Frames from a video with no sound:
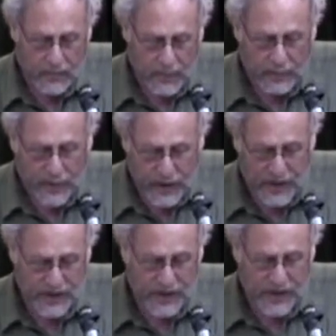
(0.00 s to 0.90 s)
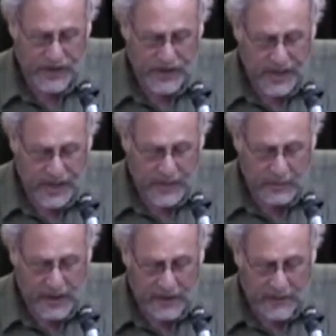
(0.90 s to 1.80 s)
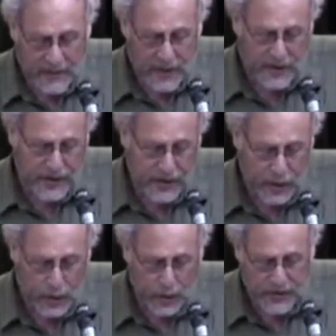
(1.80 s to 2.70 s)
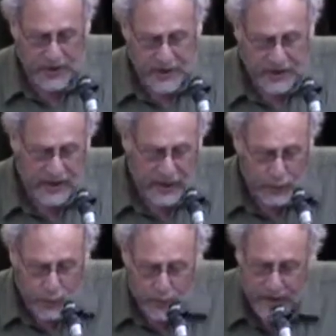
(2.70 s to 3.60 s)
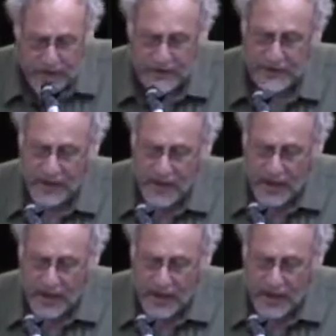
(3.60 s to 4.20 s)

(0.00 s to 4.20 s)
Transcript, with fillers: Remember this, she is standing by the furnace, the coals glisten like rubies,